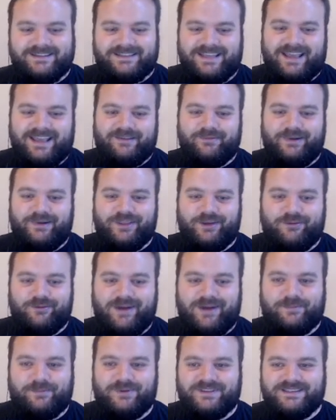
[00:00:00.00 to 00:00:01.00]
say what the
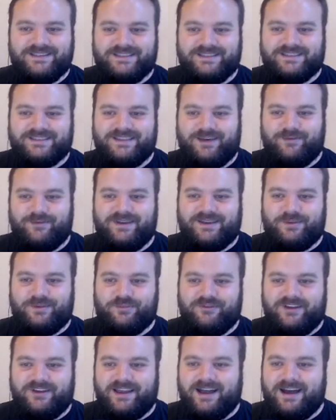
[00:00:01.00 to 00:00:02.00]
weapons that we can bring